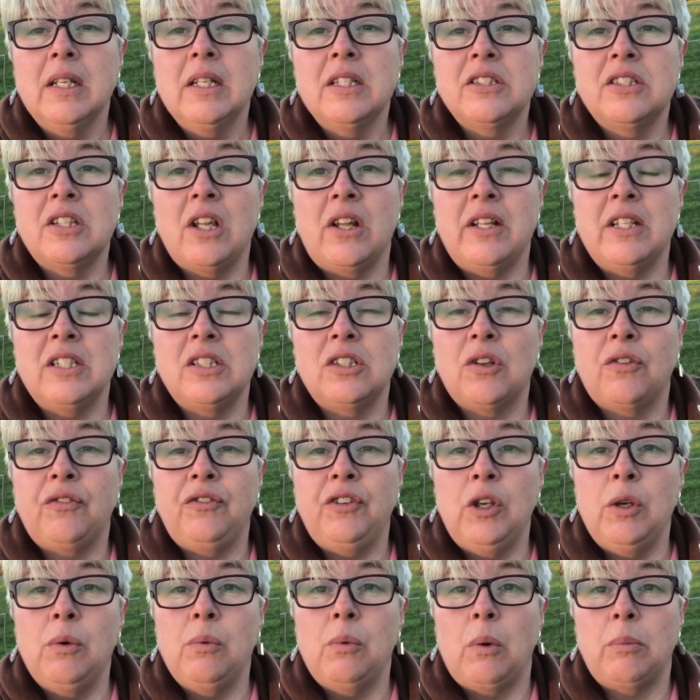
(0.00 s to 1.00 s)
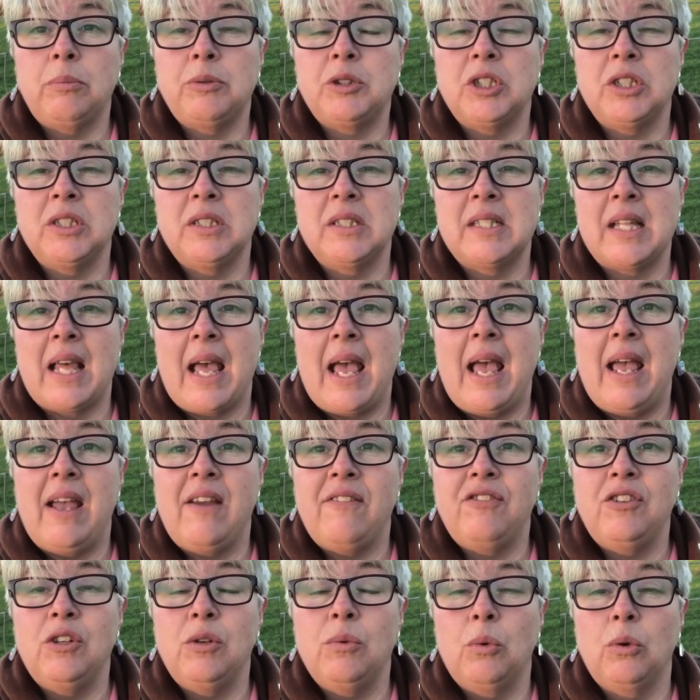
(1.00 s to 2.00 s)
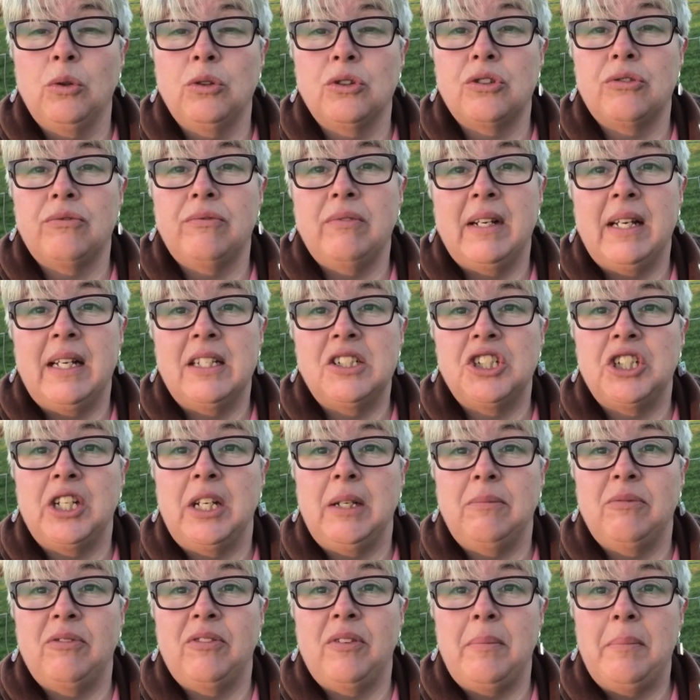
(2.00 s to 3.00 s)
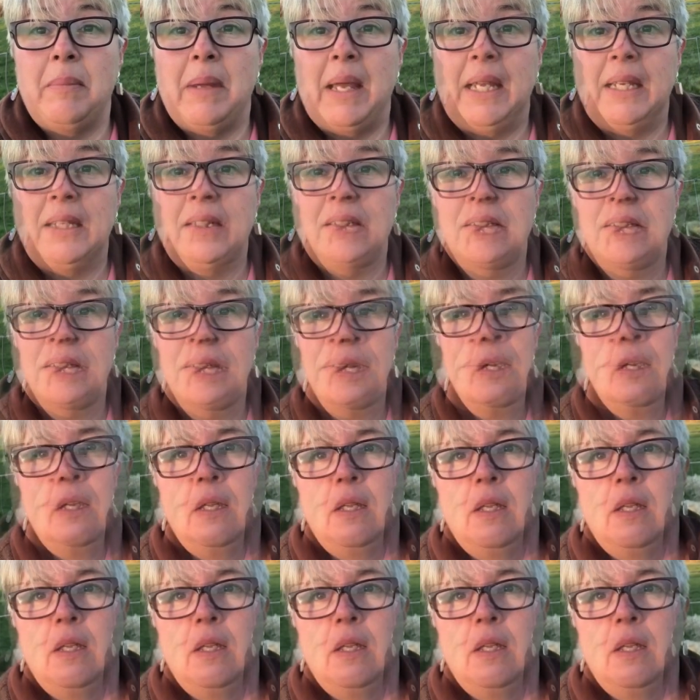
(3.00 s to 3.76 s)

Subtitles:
So there's a few options there if you want to rear sheep for meat.